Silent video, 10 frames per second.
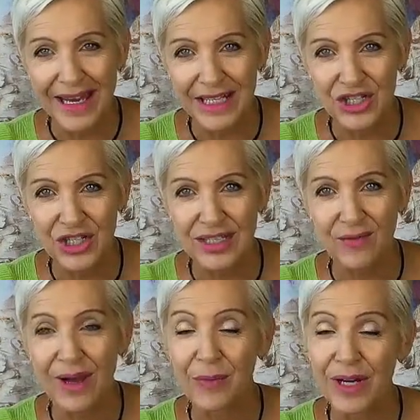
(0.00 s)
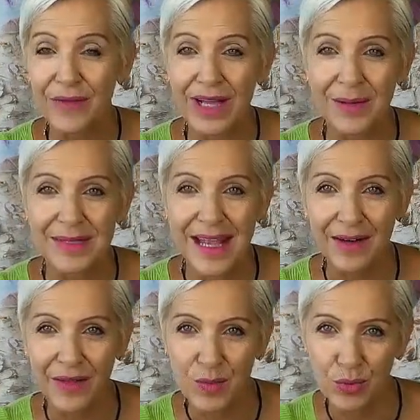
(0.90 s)
energies around whatever comes
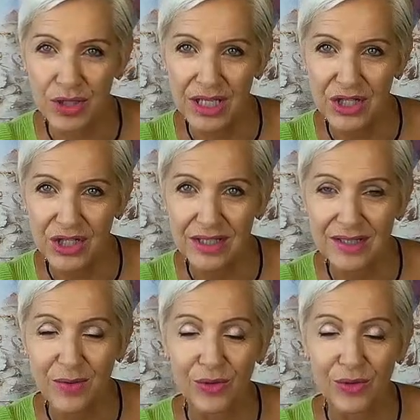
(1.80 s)
out in the predictions.